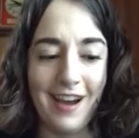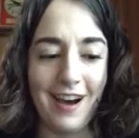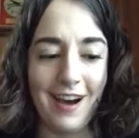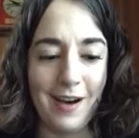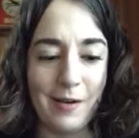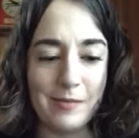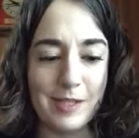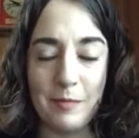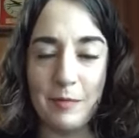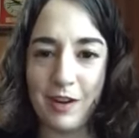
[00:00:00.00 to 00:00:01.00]
Um,
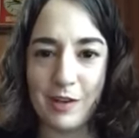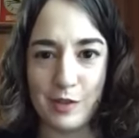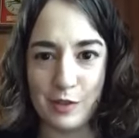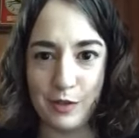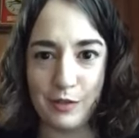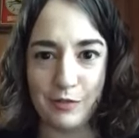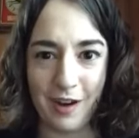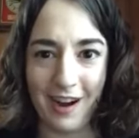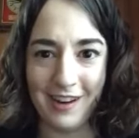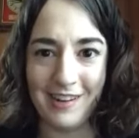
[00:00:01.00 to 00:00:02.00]
some of our student
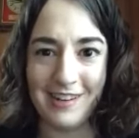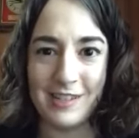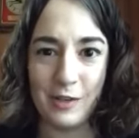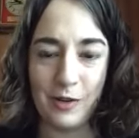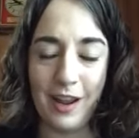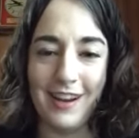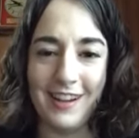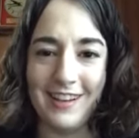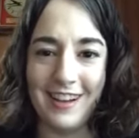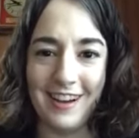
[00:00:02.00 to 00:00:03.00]
friars
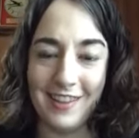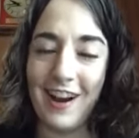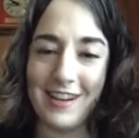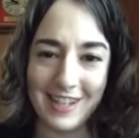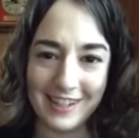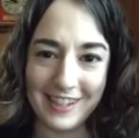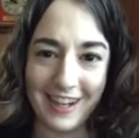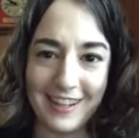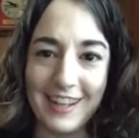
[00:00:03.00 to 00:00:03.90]
created uh, they're on TikTok